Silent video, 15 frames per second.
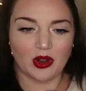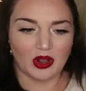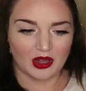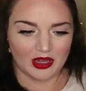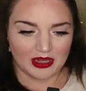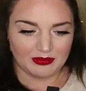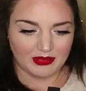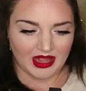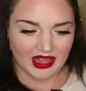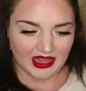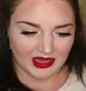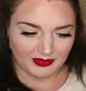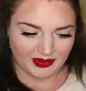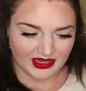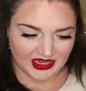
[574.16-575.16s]
I'm
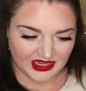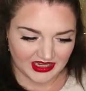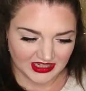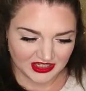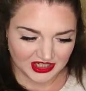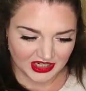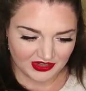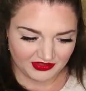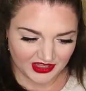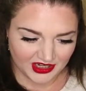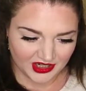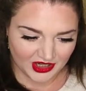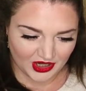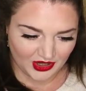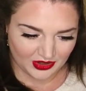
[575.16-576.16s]
happy to give that
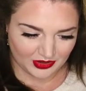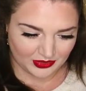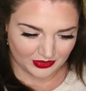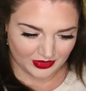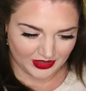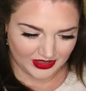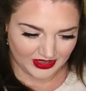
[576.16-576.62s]
a go.